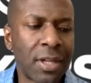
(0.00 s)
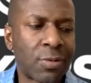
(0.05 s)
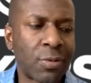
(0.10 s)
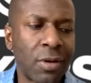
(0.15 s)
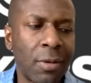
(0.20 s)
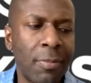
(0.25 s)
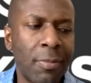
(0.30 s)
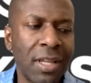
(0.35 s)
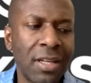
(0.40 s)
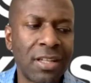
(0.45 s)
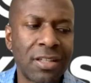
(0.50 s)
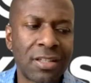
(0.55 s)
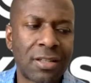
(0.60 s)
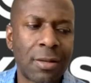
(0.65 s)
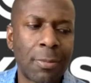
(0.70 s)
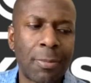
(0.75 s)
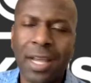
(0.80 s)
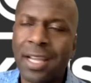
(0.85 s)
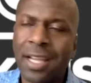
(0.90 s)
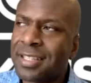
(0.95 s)
That's what the media
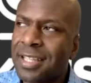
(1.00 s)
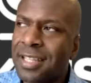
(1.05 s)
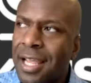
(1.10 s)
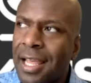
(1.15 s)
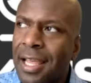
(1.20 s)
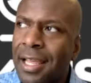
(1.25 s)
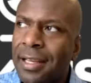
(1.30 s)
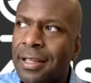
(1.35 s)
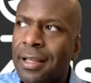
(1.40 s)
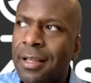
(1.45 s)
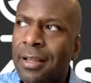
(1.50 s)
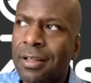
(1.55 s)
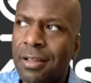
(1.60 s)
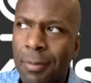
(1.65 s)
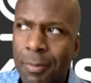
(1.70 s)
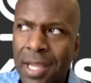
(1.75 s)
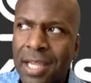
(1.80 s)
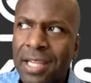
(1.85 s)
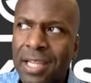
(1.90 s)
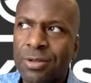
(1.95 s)
is the best at,
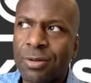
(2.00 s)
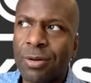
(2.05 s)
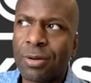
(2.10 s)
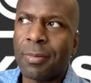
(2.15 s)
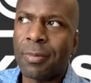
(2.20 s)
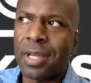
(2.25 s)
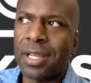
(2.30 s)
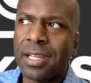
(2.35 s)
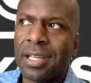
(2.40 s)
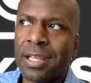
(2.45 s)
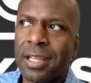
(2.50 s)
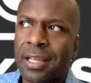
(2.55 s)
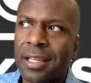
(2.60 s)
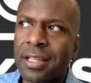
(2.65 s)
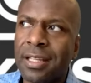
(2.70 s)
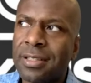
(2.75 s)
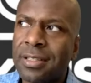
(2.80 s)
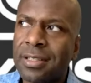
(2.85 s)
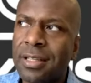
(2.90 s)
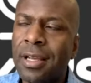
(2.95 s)
the mainstream
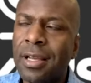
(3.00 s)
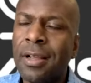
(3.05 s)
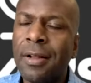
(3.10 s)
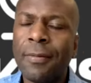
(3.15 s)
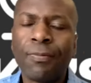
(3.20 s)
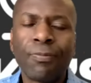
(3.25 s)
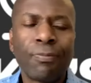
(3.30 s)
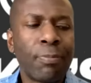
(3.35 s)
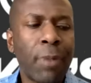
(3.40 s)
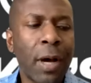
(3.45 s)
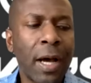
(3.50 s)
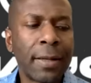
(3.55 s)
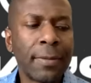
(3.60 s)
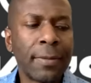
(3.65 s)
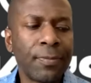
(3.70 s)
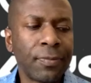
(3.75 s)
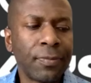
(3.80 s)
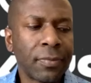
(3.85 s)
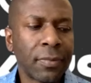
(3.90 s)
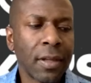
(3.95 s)
media is.
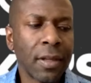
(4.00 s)
But